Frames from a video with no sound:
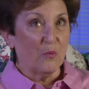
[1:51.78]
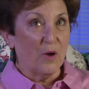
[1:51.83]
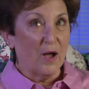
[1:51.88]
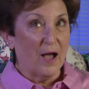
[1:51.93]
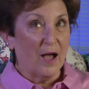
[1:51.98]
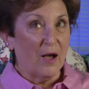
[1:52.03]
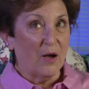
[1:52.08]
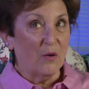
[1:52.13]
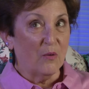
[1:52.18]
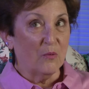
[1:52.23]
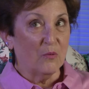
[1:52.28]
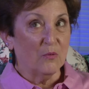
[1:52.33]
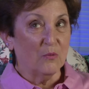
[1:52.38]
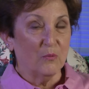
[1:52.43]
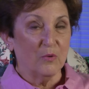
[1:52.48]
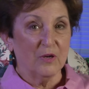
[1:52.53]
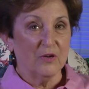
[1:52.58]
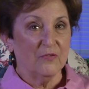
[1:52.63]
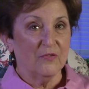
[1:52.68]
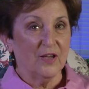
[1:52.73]
wow,
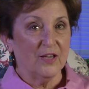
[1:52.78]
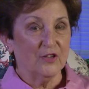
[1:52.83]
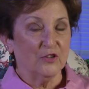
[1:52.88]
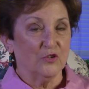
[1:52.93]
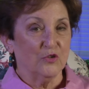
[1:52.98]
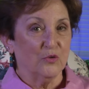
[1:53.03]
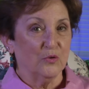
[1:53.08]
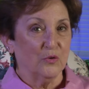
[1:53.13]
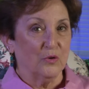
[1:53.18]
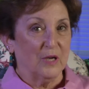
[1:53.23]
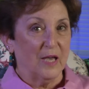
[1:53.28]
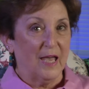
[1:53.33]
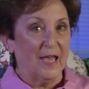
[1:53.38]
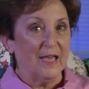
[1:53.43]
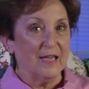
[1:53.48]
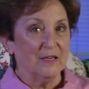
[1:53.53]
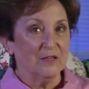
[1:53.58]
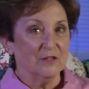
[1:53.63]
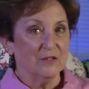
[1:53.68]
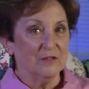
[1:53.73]
what if I could
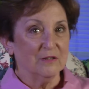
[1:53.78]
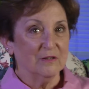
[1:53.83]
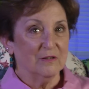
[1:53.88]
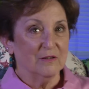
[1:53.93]
create